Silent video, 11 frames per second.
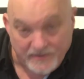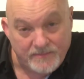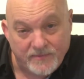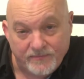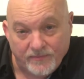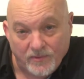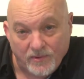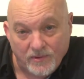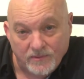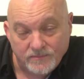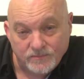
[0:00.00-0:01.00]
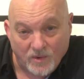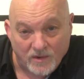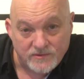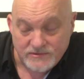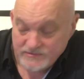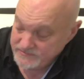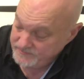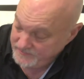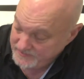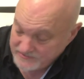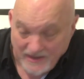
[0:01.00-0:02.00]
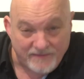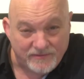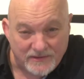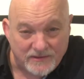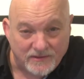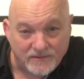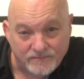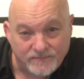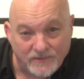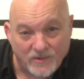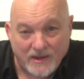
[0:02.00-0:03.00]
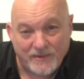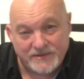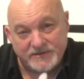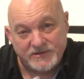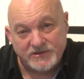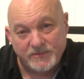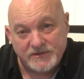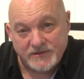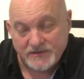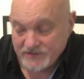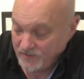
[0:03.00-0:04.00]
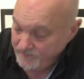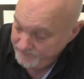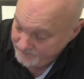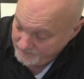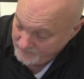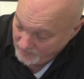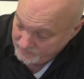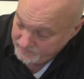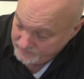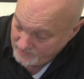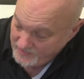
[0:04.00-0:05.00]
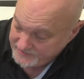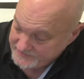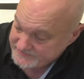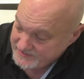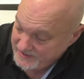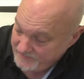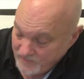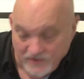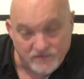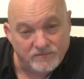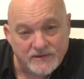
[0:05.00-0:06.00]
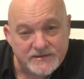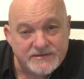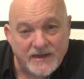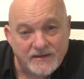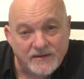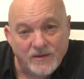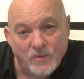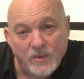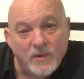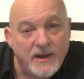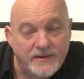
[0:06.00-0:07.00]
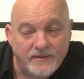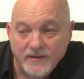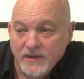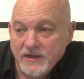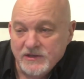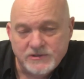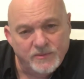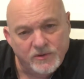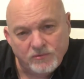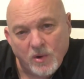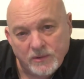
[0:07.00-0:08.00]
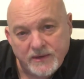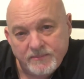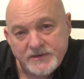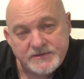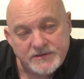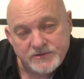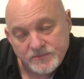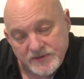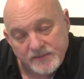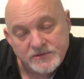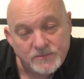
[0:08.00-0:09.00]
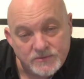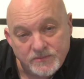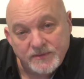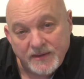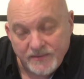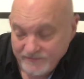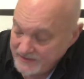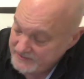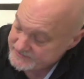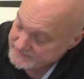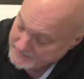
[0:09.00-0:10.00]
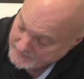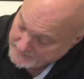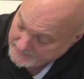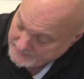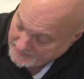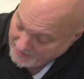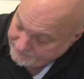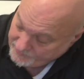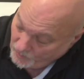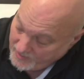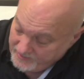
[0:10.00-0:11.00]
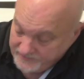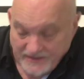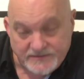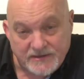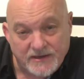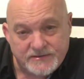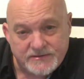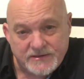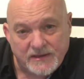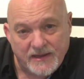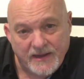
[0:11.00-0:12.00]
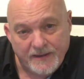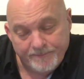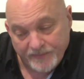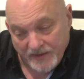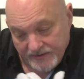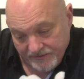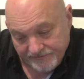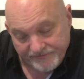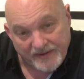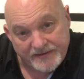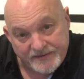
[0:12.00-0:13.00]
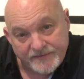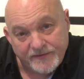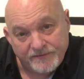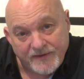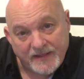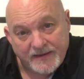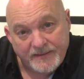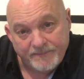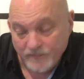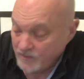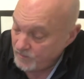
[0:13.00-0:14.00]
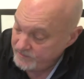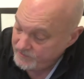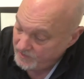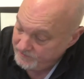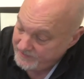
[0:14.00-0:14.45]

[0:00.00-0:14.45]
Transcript: been before once to have a little look. I went to the summit at the top, but on going this time, we couldn't really see anything. We were in some of the rolling mist that sometimes comes up and down the valleys. After a while, that started to clear, and it fell into the valley, and we've got